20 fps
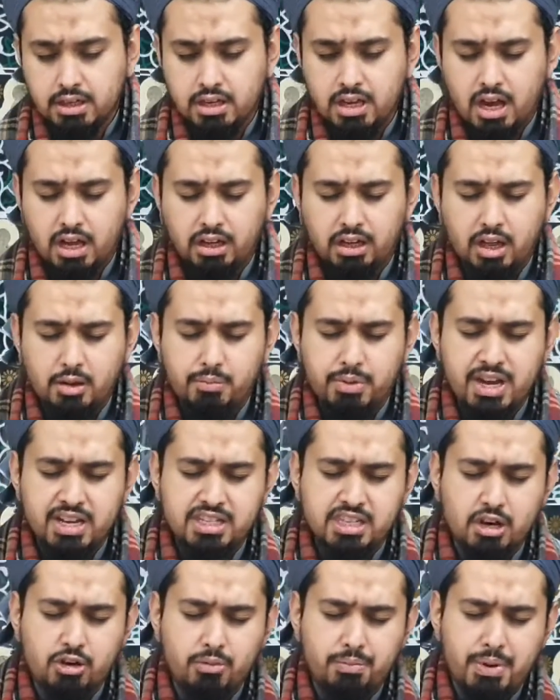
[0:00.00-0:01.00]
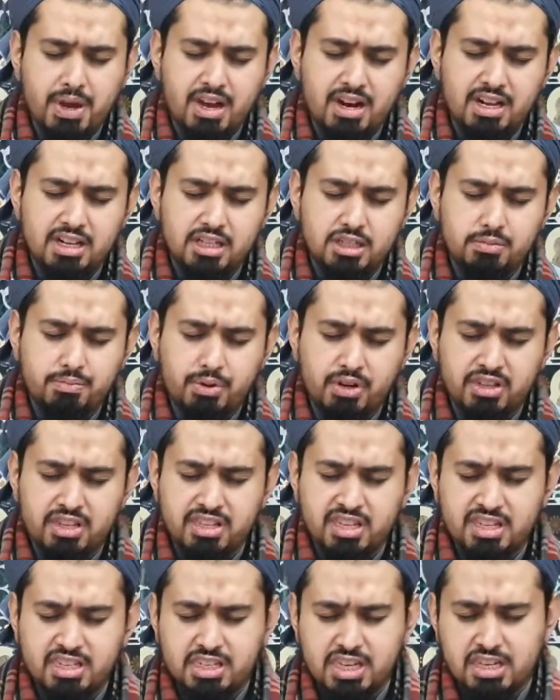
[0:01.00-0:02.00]
Ya Allah, bless our parents,
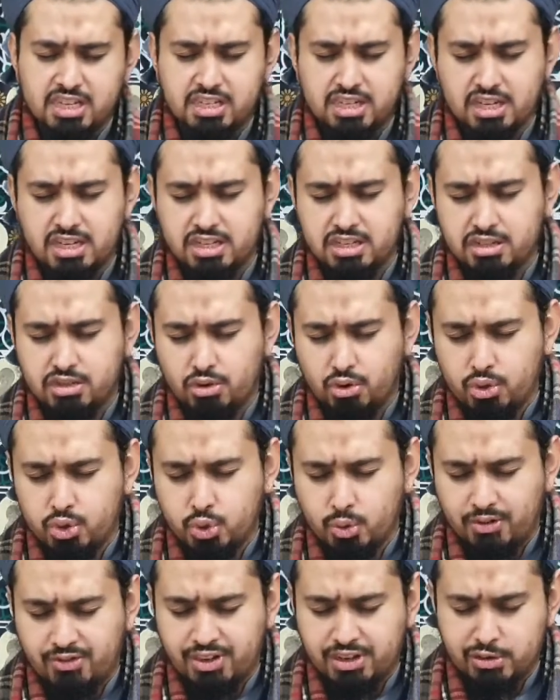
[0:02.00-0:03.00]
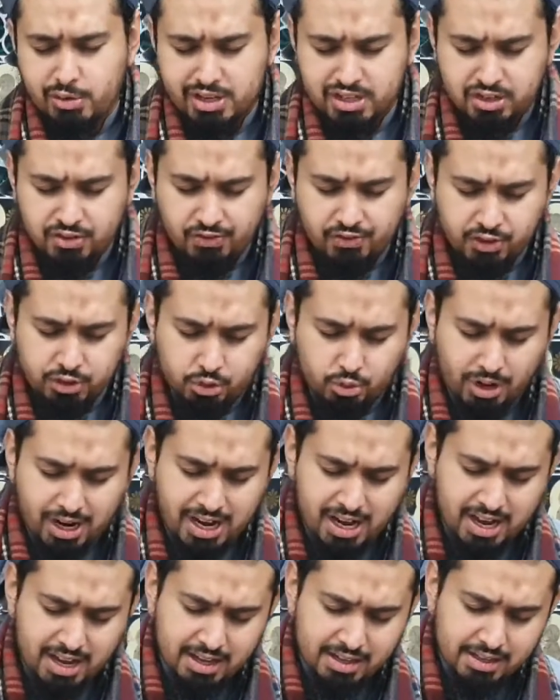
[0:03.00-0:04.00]
brothers and sisters, those who have requested for
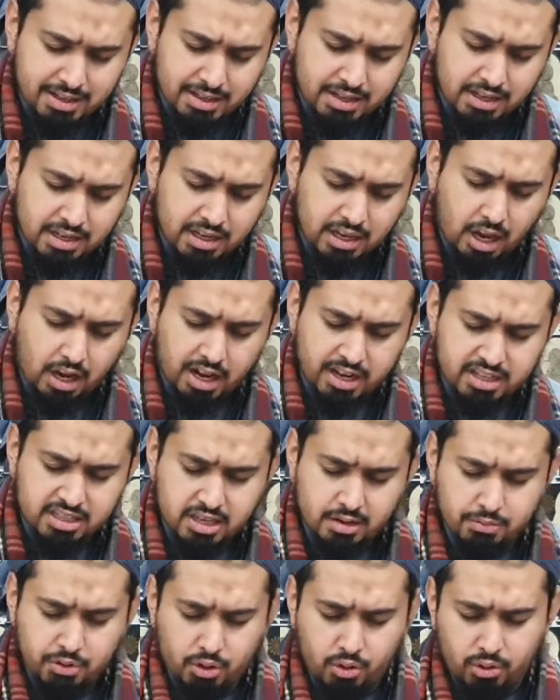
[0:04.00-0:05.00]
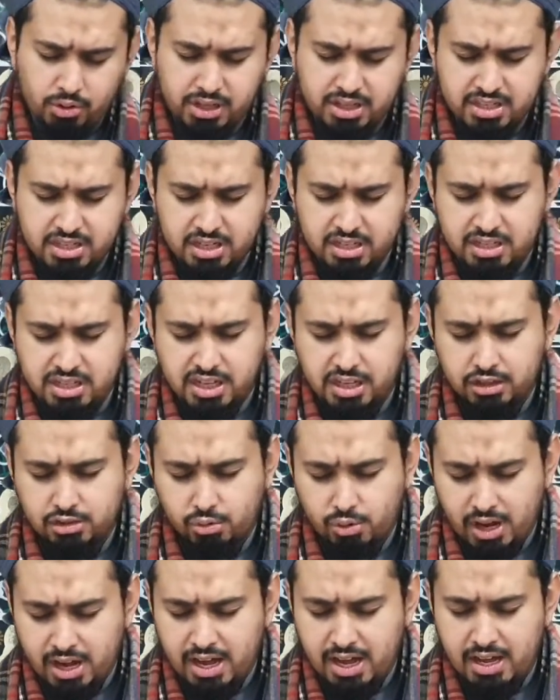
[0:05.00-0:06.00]
dua. Ya Allah, accept all the sincere
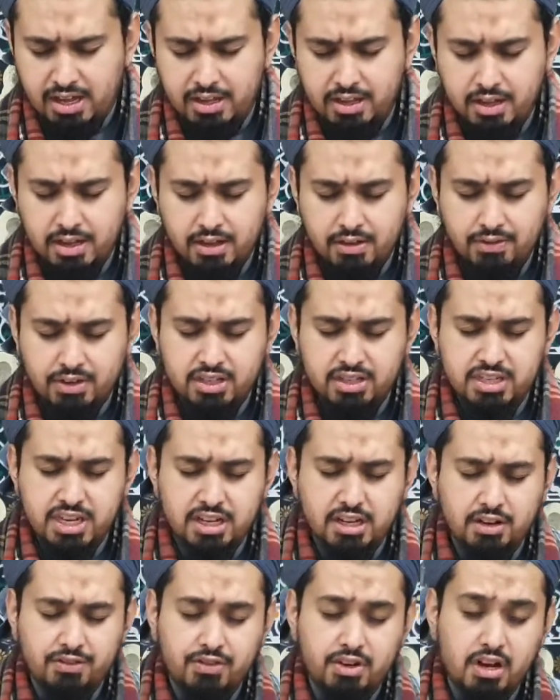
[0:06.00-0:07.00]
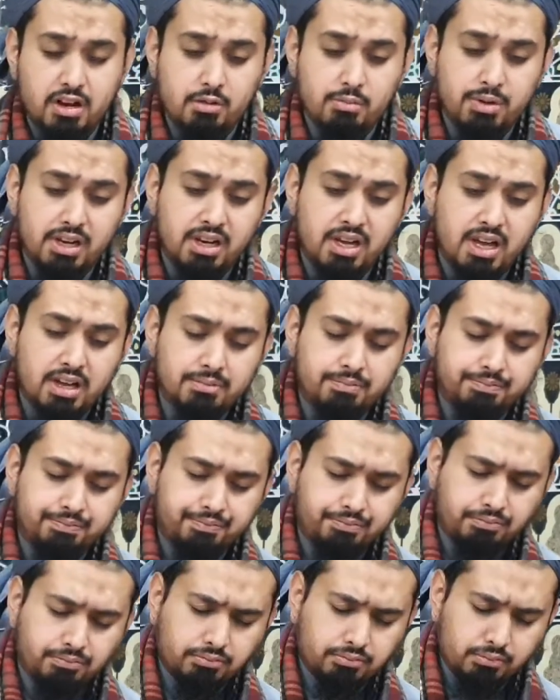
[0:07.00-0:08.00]
dua for the sake of Karbala.
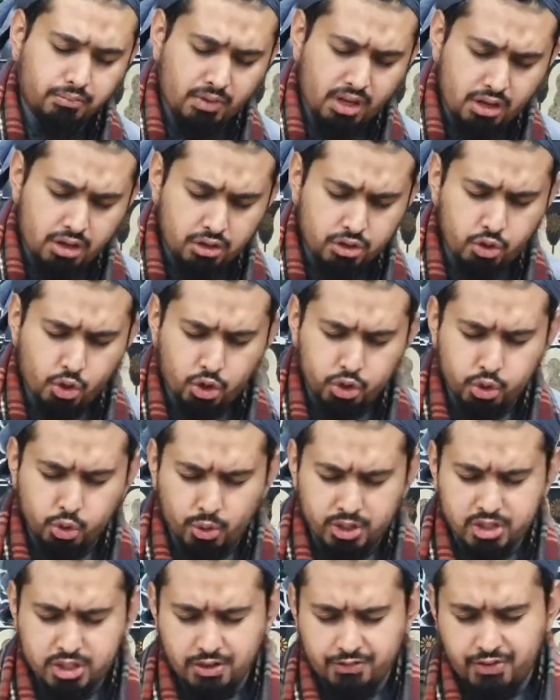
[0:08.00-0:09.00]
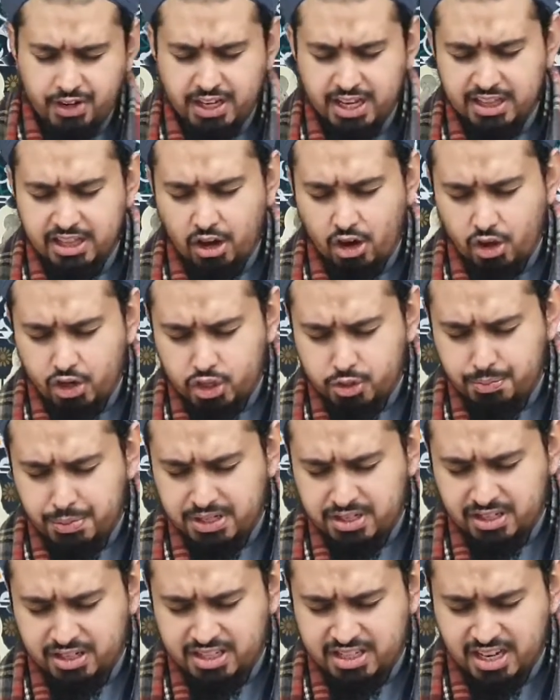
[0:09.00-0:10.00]
Those who are suffering in the
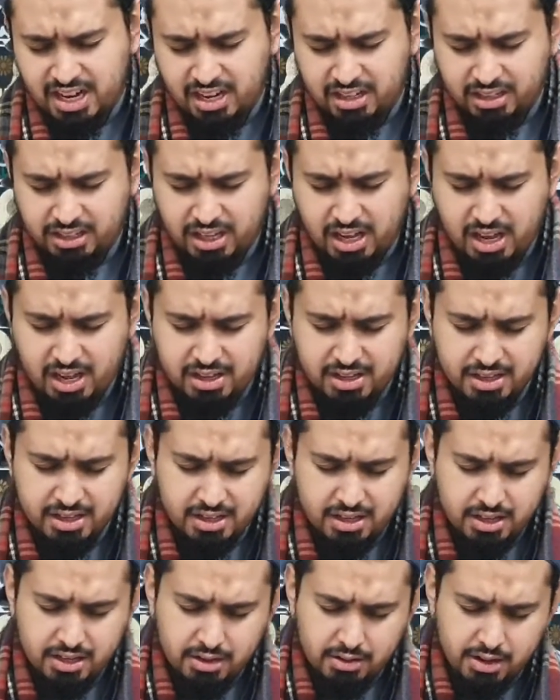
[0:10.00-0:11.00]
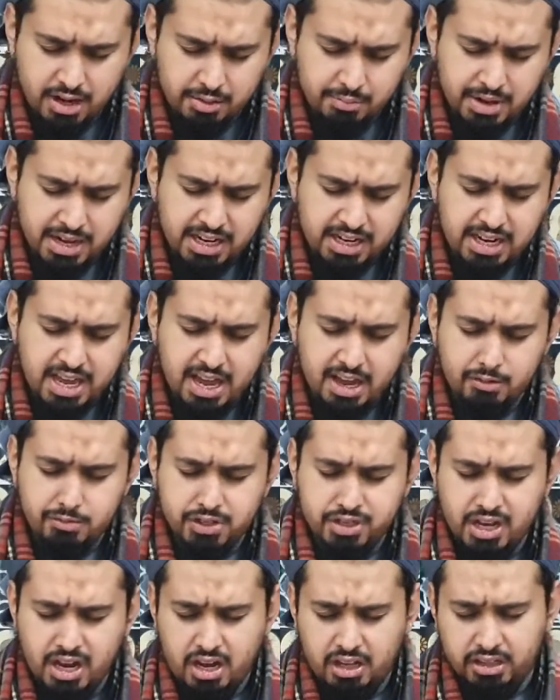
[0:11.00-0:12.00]
hospitals, Ya Allah, like many
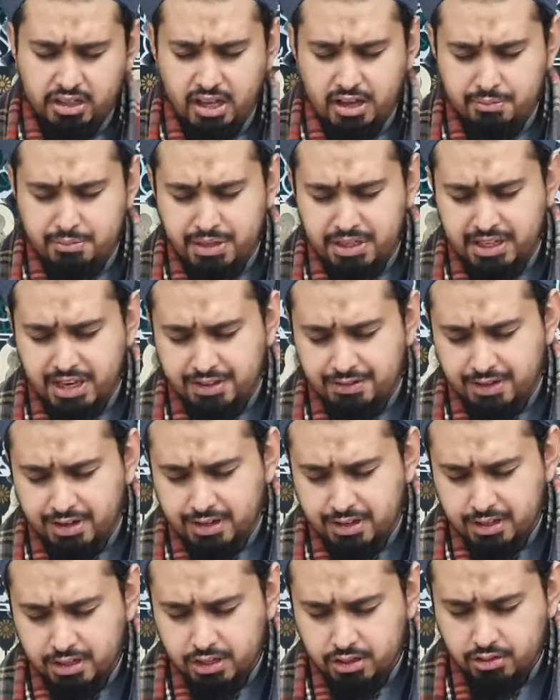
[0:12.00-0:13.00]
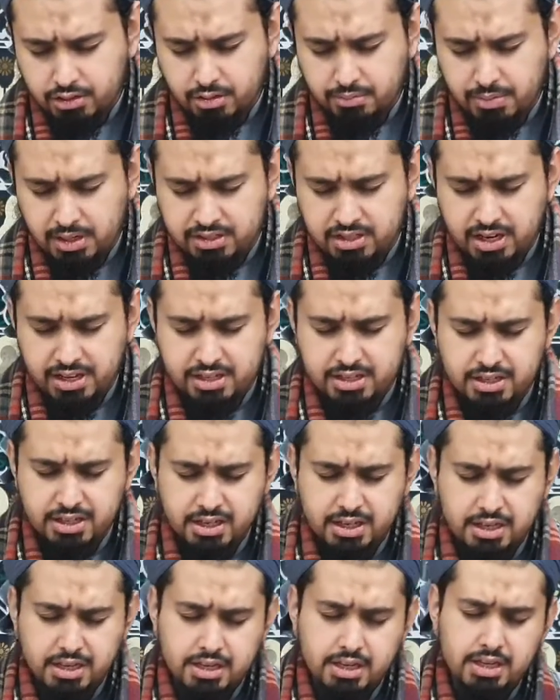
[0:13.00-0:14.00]
names, Ya Allah, be given to the majlis.
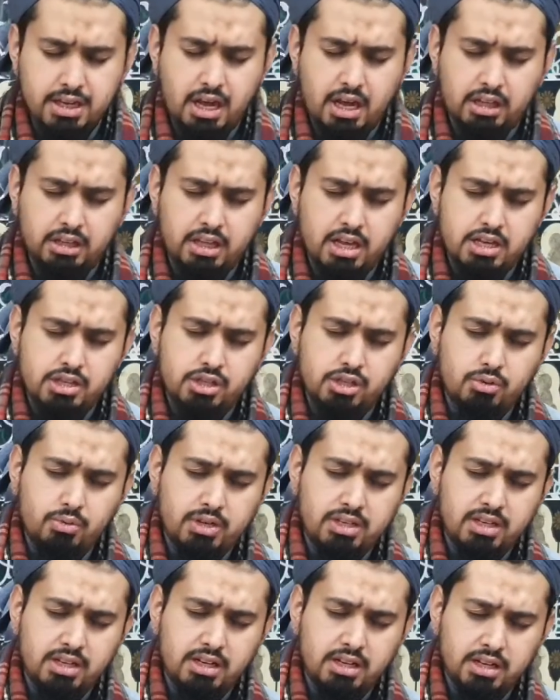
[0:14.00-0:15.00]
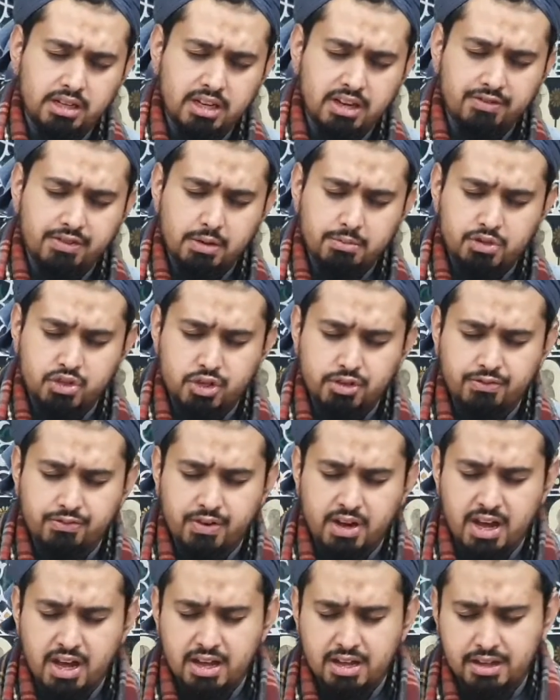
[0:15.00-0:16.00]
Ya Allah, Azza wa Jal, give them
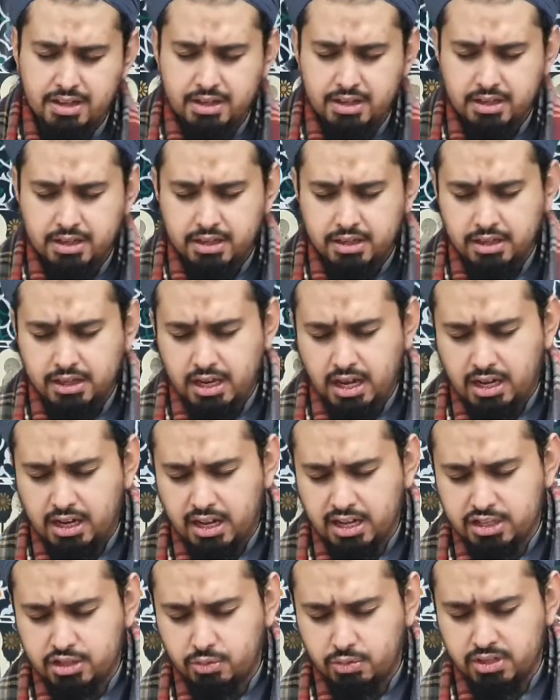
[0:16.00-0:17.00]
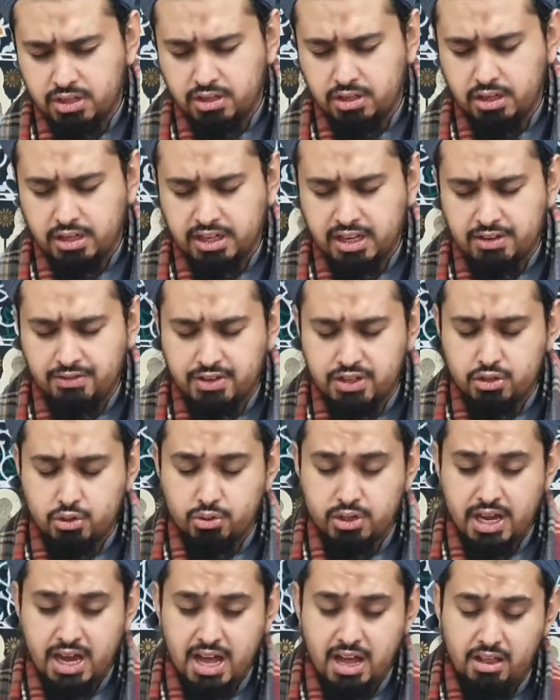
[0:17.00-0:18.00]
shifa. Ya Allah, Azza wa Jal, give us
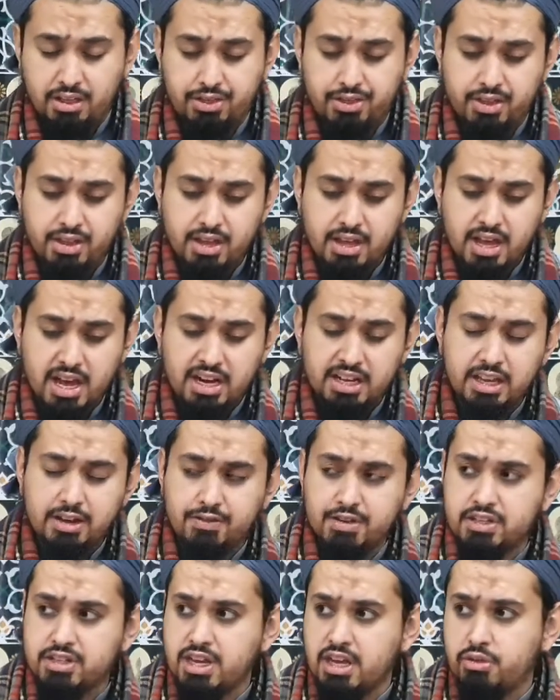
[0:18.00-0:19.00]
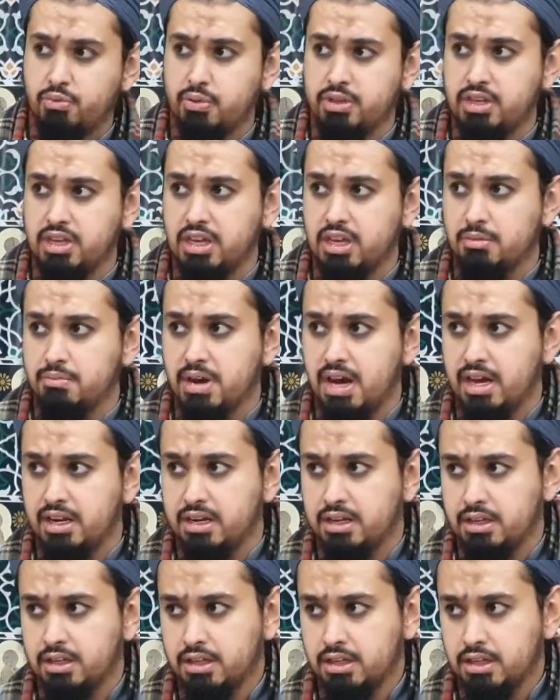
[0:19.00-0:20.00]
good health and give us death with iman.